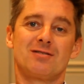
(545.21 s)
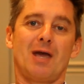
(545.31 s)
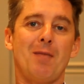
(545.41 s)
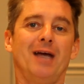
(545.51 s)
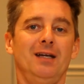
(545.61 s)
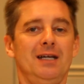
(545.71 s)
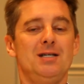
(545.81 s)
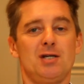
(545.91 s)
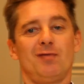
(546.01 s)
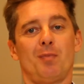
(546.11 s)
They made it
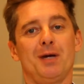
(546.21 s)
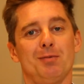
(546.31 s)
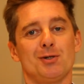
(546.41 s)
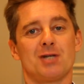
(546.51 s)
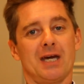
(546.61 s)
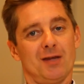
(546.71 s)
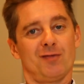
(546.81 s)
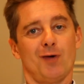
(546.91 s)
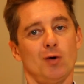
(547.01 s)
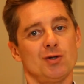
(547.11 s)
easy for people to get the
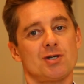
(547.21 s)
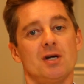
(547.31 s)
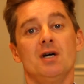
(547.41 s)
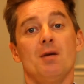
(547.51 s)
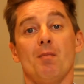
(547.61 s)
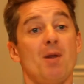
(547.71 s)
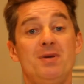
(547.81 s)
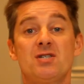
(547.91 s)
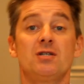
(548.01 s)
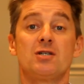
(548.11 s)
phones. My
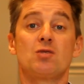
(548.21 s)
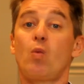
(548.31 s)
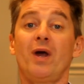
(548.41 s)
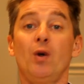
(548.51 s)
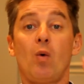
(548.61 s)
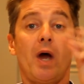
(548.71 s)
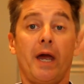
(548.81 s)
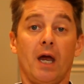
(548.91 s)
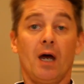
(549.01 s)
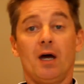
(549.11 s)
business went
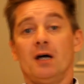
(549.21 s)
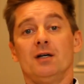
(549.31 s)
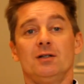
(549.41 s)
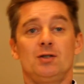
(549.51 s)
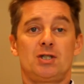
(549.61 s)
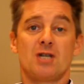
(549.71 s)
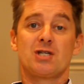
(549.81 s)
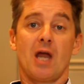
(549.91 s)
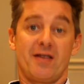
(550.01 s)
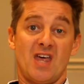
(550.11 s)
away just
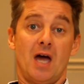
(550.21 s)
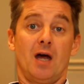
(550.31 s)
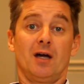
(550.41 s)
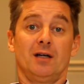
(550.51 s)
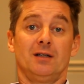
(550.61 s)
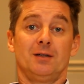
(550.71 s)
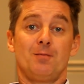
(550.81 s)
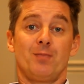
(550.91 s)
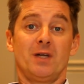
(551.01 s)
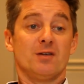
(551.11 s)
like that.
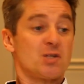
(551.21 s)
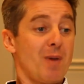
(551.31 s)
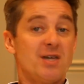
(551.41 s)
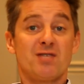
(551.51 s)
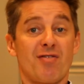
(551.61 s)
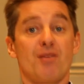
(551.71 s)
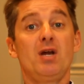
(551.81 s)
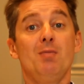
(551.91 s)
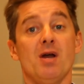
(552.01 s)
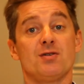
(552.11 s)
In the space of 3
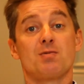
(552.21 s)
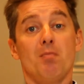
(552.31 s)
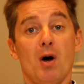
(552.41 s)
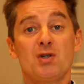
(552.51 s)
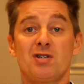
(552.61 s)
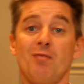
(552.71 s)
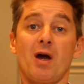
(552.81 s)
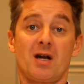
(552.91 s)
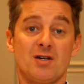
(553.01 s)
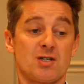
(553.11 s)
months, most of my
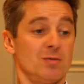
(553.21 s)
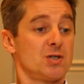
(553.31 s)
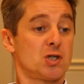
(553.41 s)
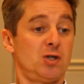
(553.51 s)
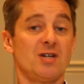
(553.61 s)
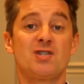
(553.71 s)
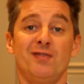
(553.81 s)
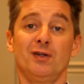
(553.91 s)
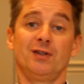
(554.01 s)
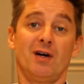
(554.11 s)
customers
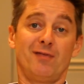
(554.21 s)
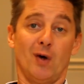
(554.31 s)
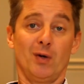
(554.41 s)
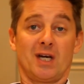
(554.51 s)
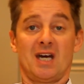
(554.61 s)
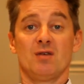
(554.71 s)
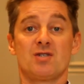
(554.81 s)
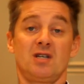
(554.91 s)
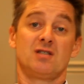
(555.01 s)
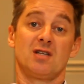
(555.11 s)
transferred their phone accounts
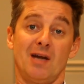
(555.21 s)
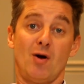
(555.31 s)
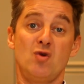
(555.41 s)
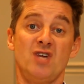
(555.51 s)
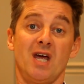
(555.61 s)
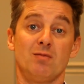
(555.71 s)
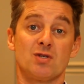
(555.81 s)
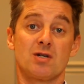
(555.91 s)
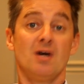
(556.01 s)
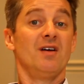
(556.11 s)
into their own names.
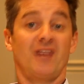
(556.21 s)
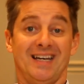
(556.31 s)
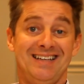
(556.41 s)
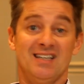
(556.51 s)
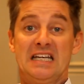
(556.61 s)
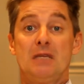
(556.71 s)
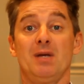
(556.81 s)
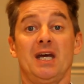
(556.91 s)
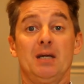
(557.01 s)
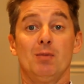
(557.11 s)
They didn't need me
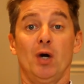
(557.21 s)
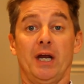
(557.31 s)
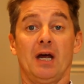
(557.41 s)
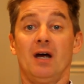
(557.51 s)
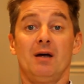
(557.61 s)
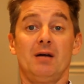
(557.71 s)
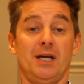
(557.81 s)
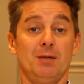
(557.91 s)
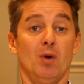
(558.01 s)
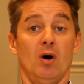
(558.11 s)

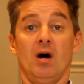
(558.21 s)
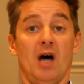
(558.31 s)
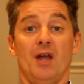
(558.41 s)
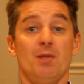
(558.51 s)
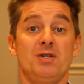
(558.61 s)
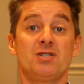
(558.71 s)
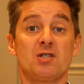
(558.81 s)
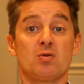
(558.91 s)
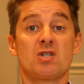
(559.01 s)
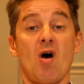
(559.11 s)
anymore, and the business
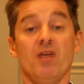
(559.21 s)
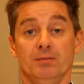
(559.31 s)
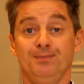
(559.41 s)
was gone.